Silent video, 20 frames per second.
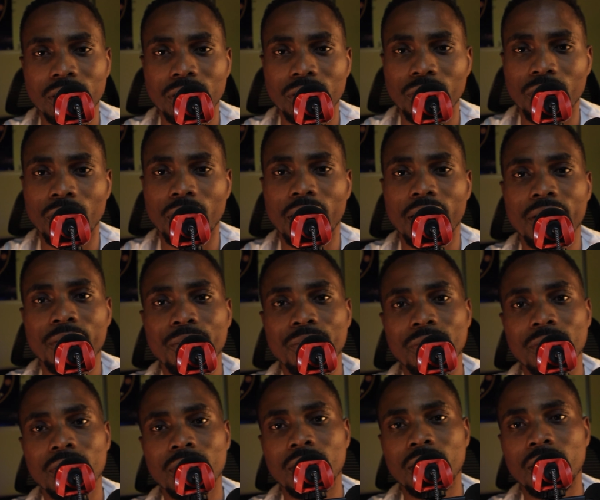Okay?
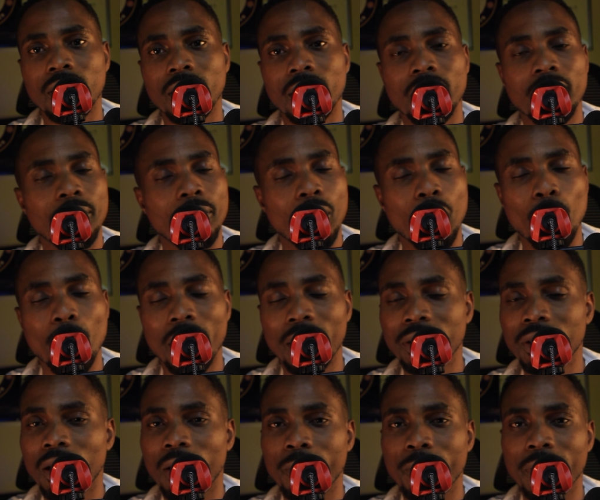But well
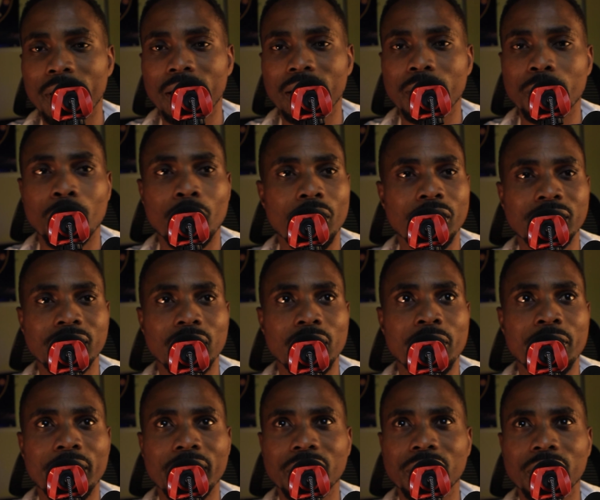done, man. The boys did
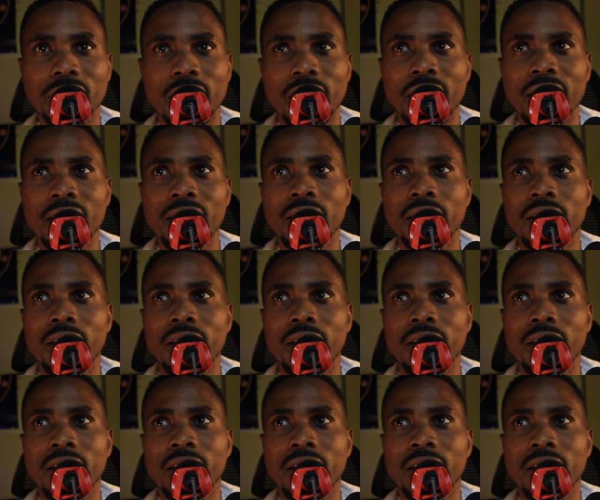great today.